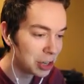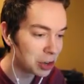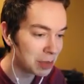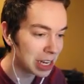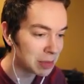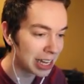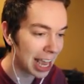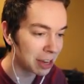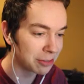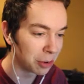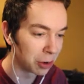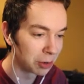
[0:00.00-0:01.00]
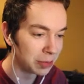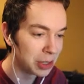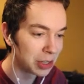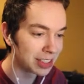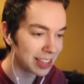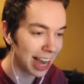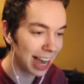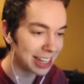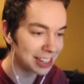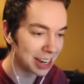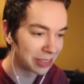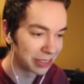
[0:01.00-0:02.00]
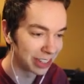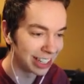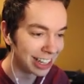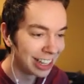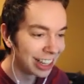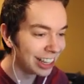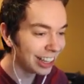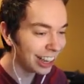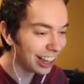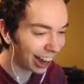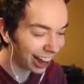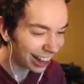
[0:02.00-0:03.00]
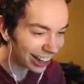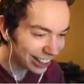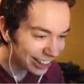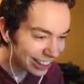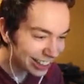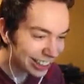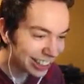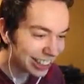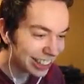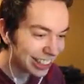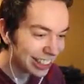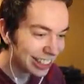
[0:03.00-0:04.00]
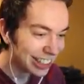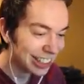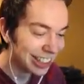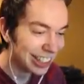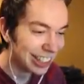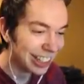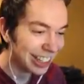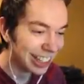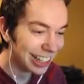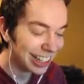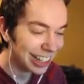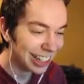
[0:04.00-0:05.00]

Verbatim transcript: you can meet him in egg form. You can say hi to Jeffery. Oh my God. Okay,